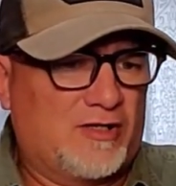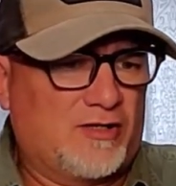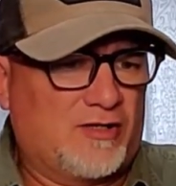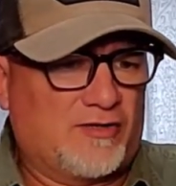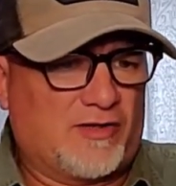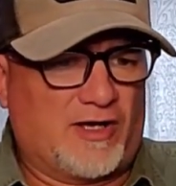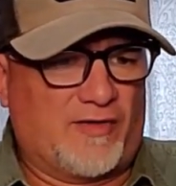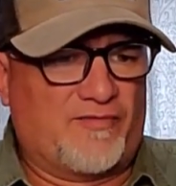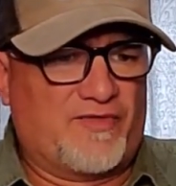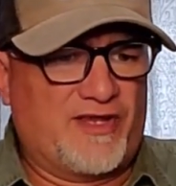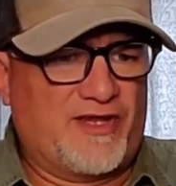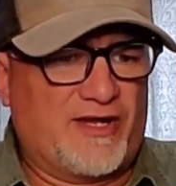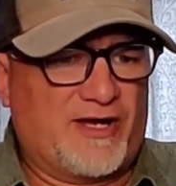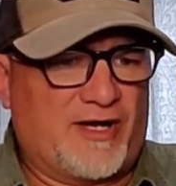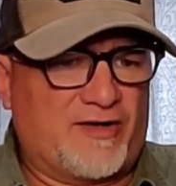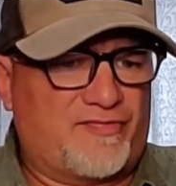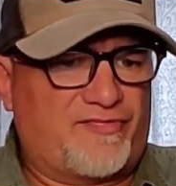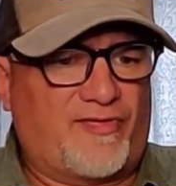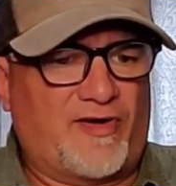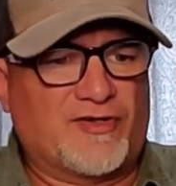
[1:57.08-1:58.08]
of
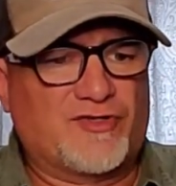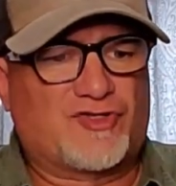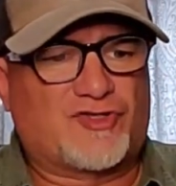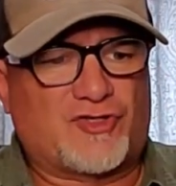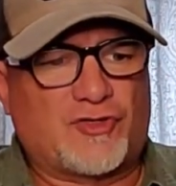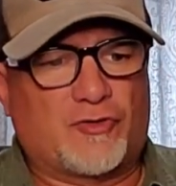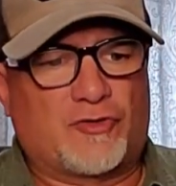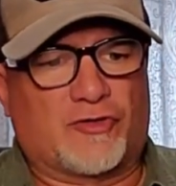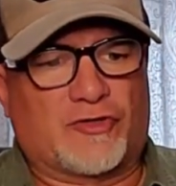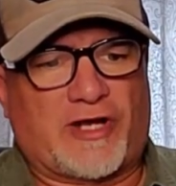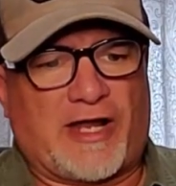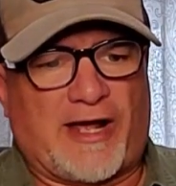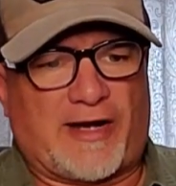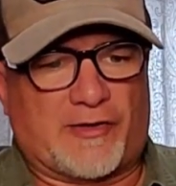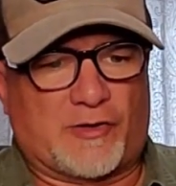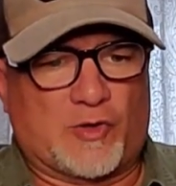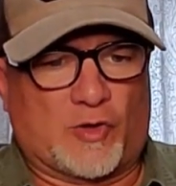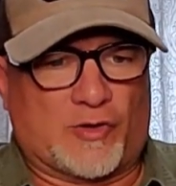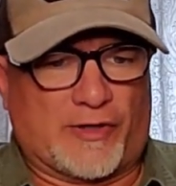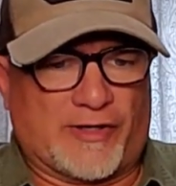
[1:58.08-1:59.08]
the fun shooter
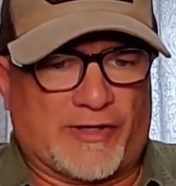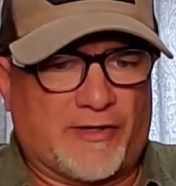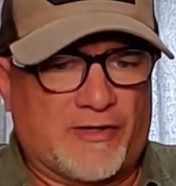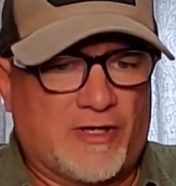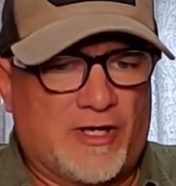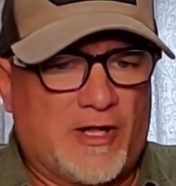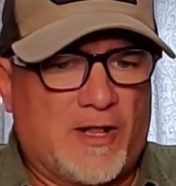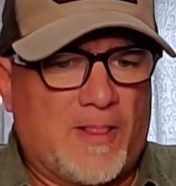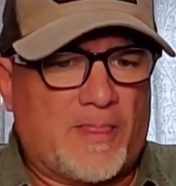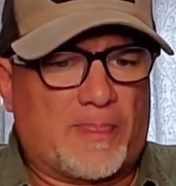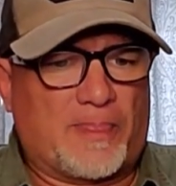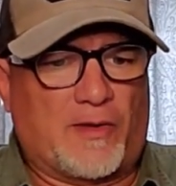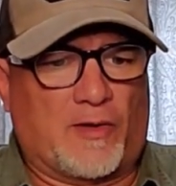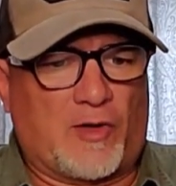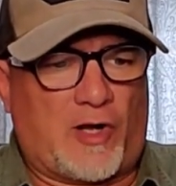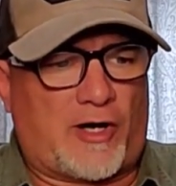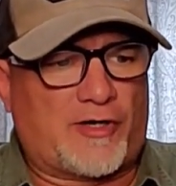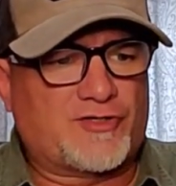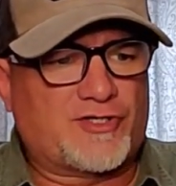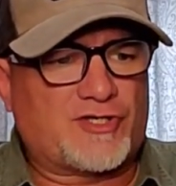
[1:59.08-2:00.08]
category. The
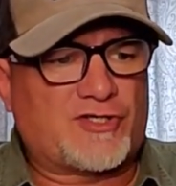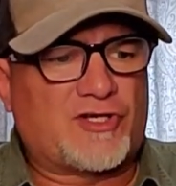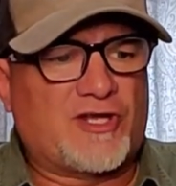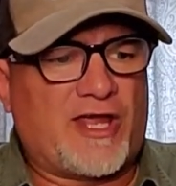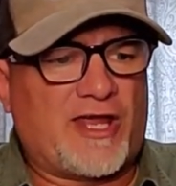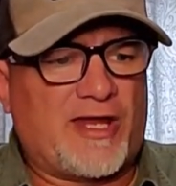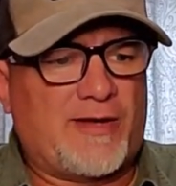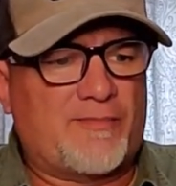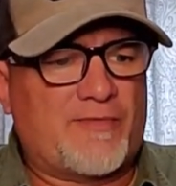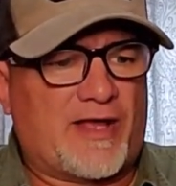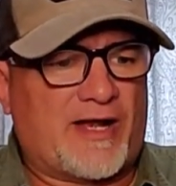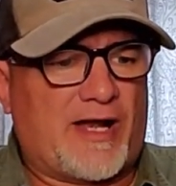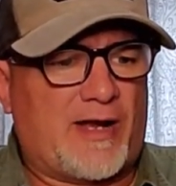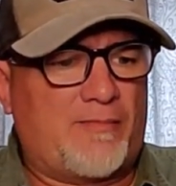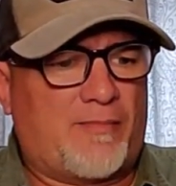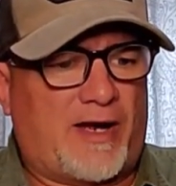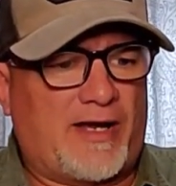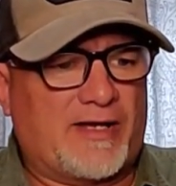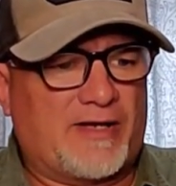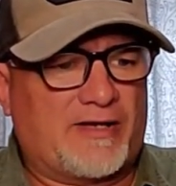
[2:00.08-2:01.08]
largest game that I
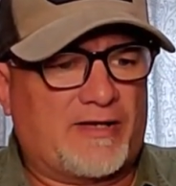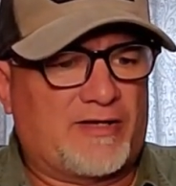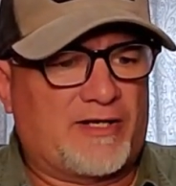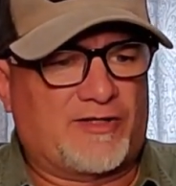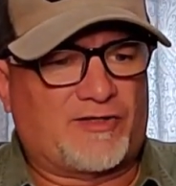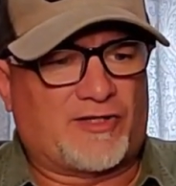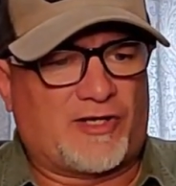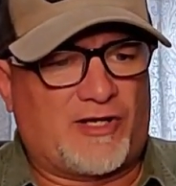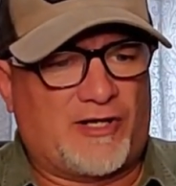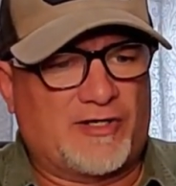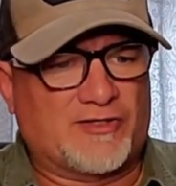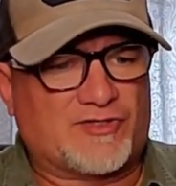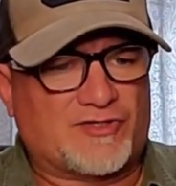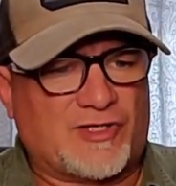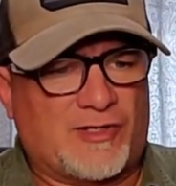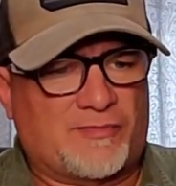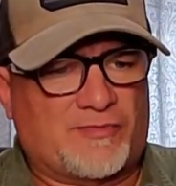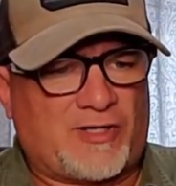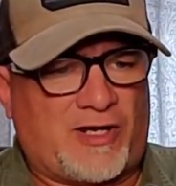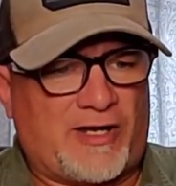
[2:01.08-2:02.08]
might get to hunt
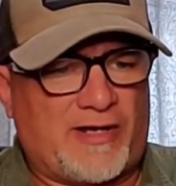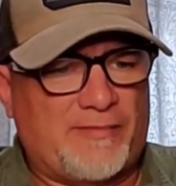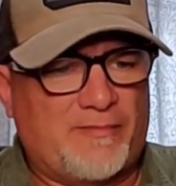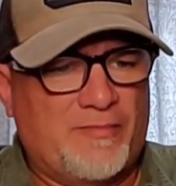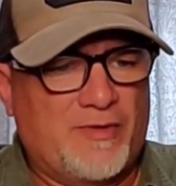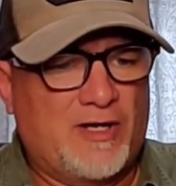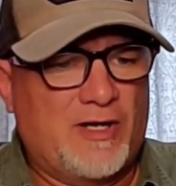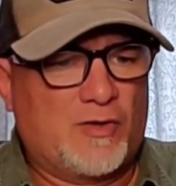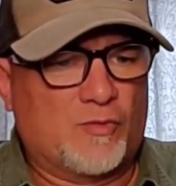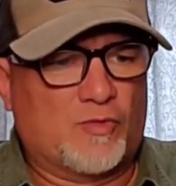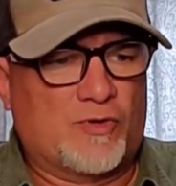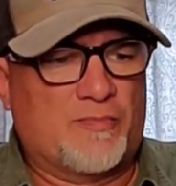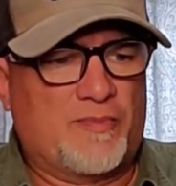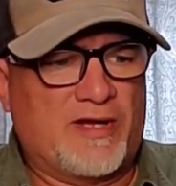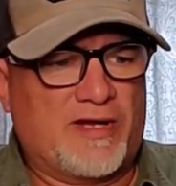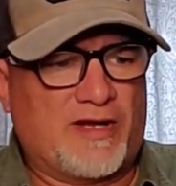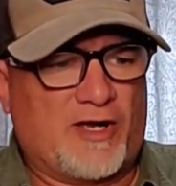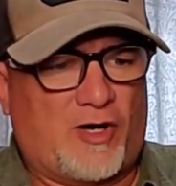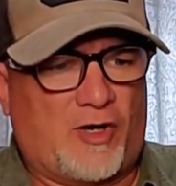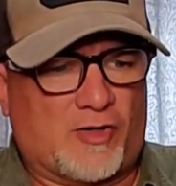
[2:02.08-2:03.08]
sometime would
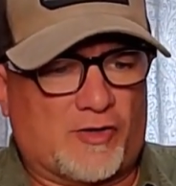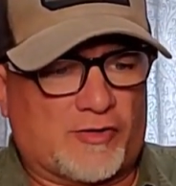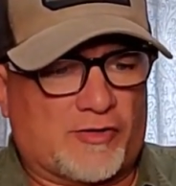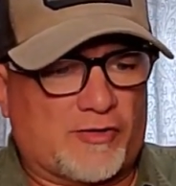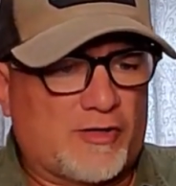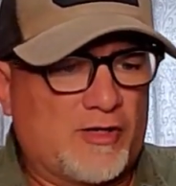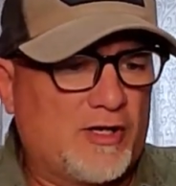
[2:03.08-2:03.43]
be elk.